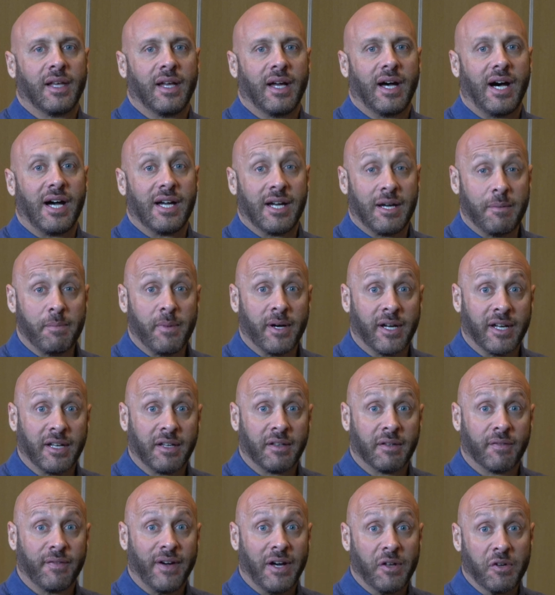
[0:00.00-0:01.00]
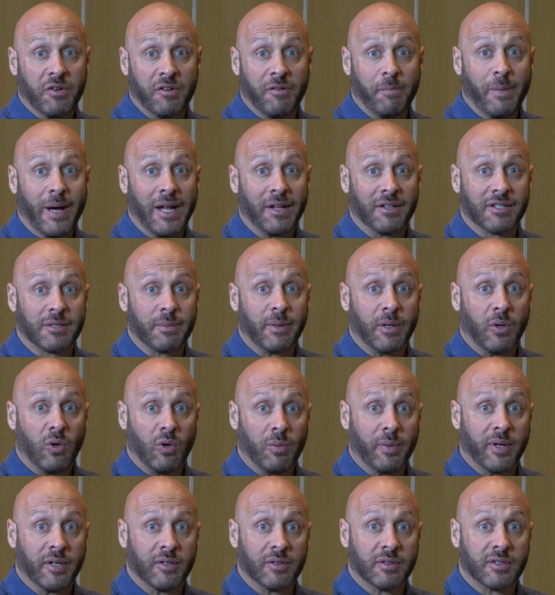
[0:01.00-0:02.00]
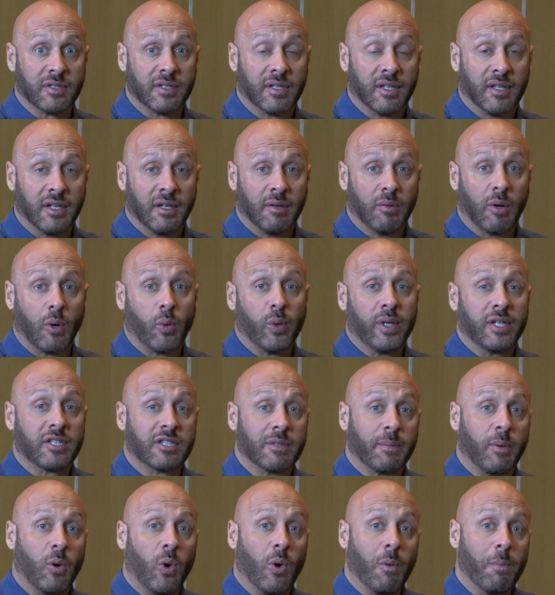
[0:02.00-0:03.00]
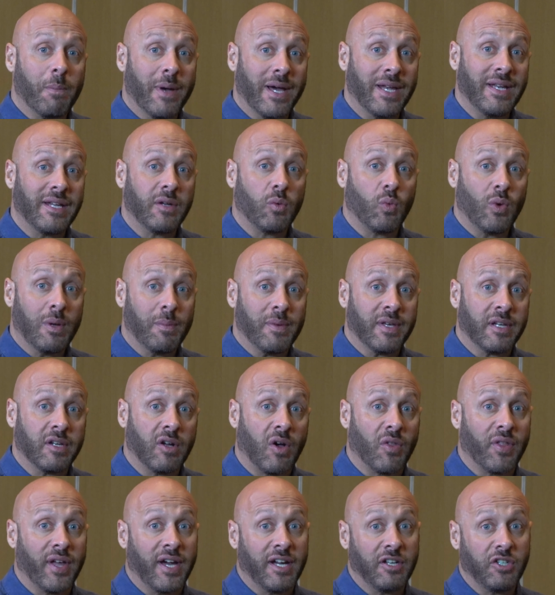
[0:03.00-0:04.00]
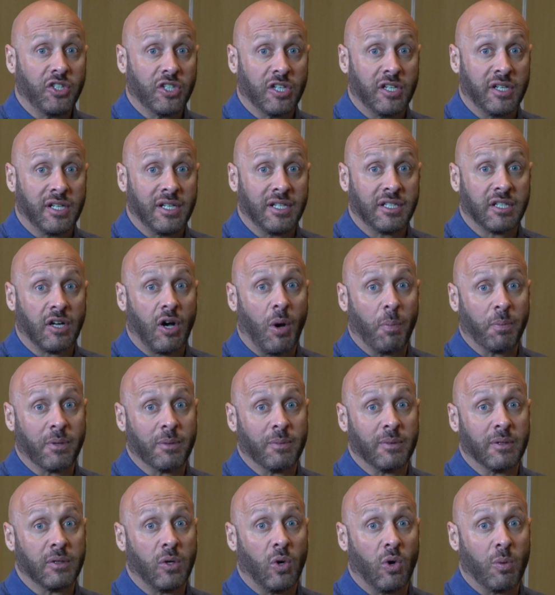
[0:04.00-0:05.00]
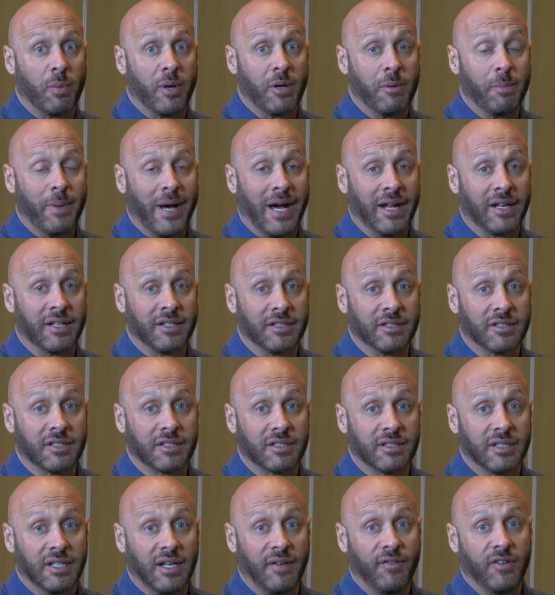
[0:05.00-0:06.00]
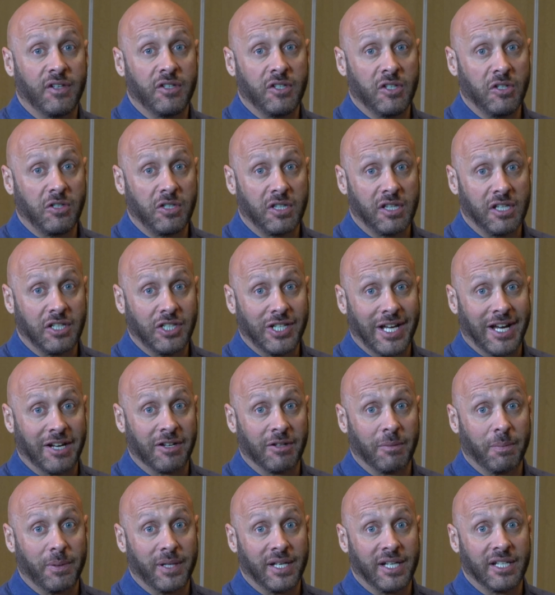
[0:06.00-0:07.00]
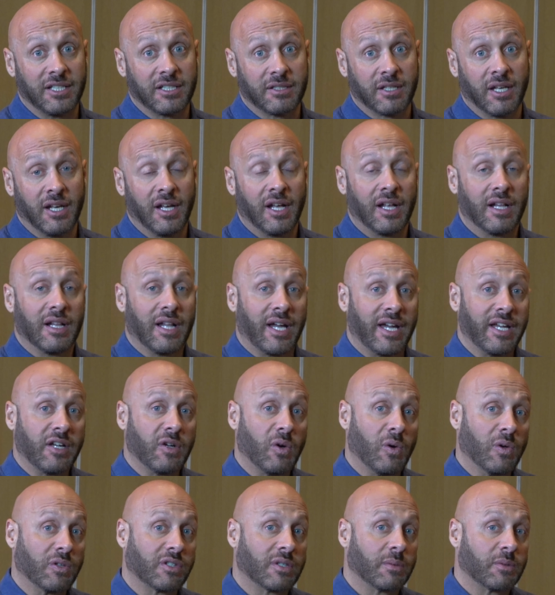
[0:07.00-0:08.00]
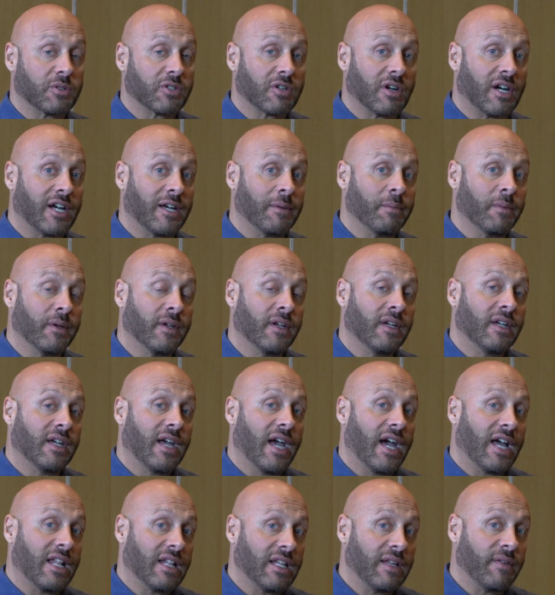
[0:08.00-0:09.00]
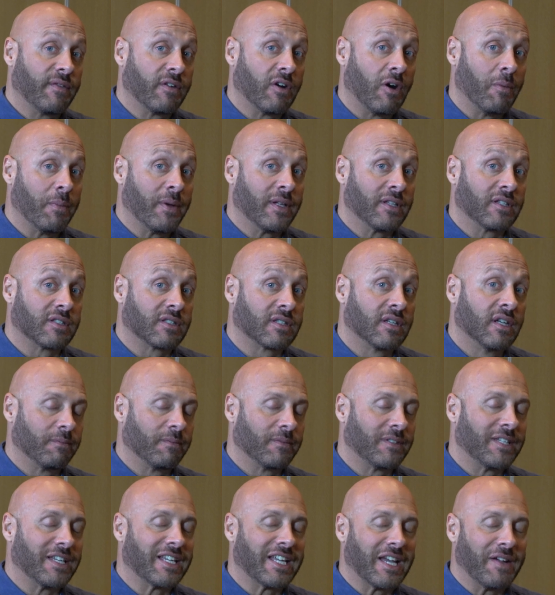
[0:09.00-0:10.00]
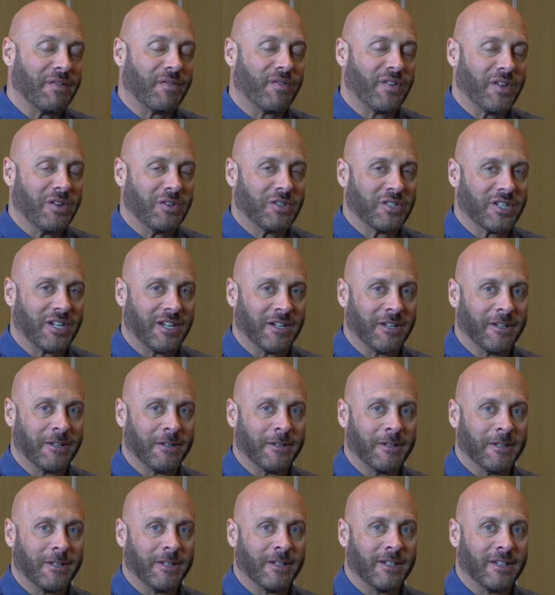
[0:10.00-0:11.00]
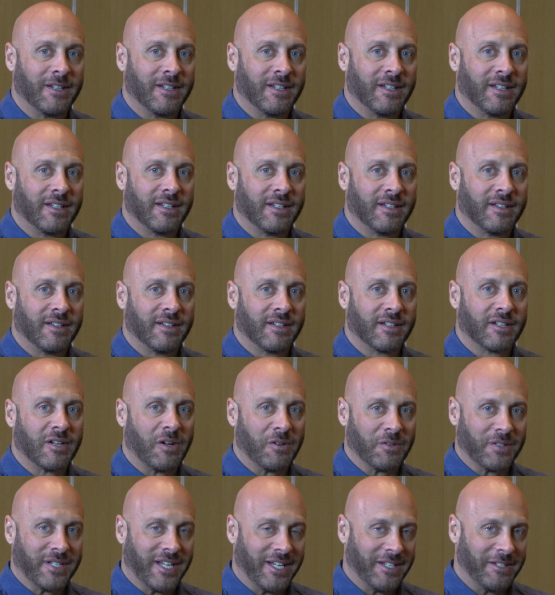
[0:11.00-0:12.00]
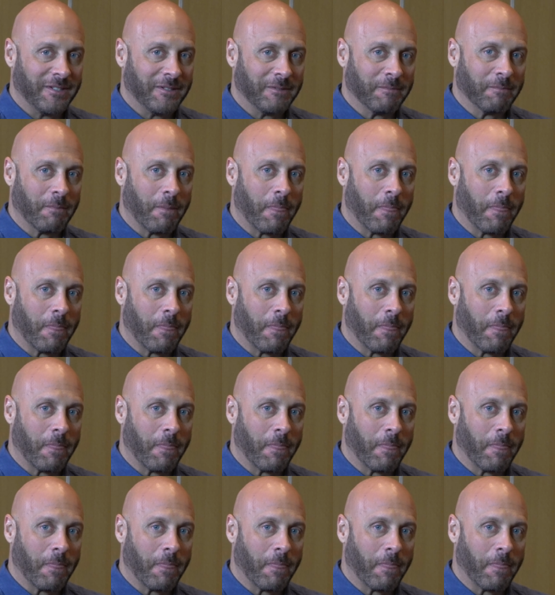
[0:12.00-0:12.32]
Hi, I'm Mike, the founder of Balance My Hormones, where we support men and women on their journey to optimal hormone balance. If you're new to the channel, please like or subscribe and leave comments to get future content.